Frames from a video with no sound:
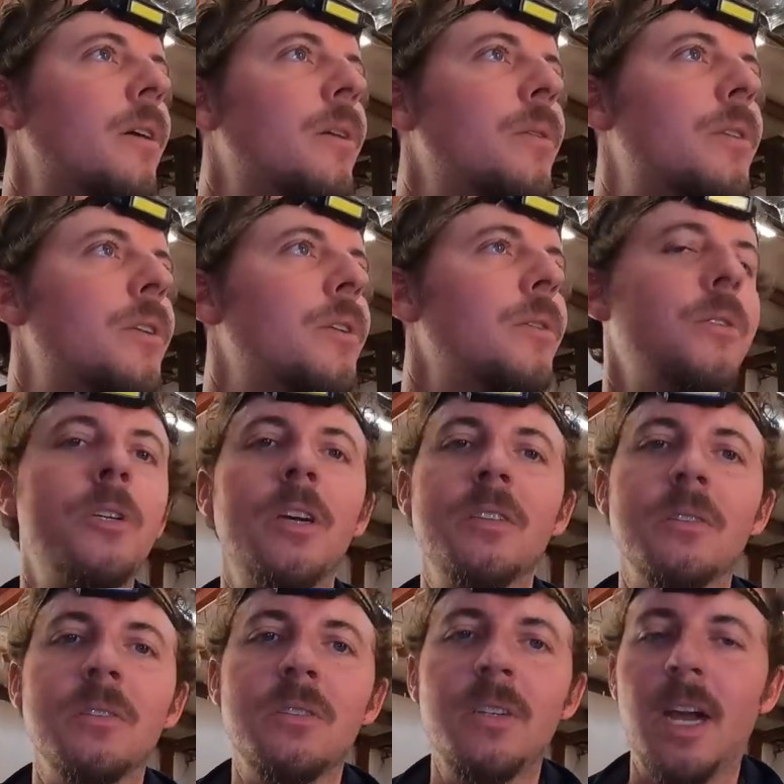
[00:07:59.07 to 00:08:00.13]
go to
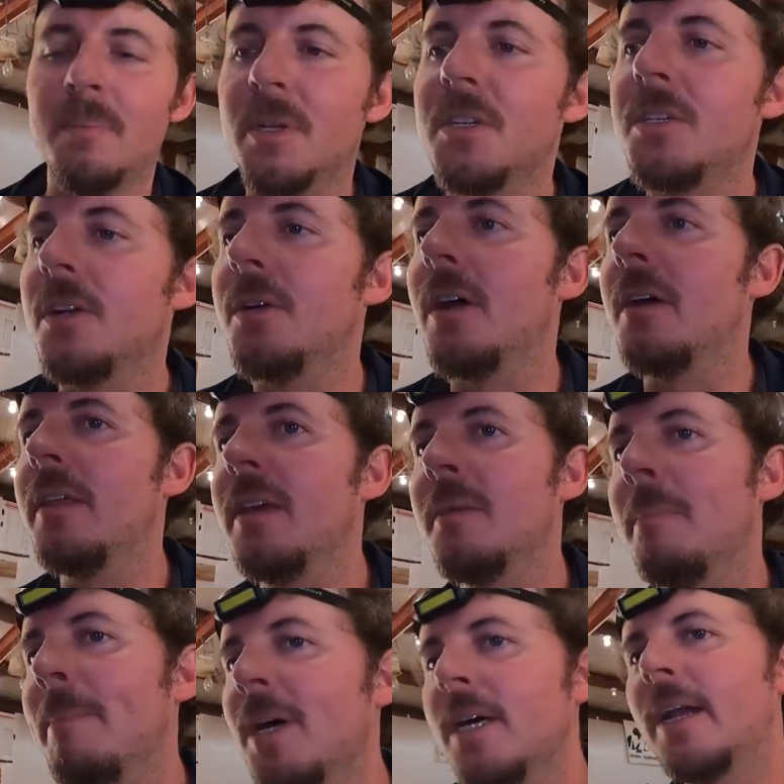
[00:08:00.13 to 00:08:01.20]
Justin's shop to show y'all that.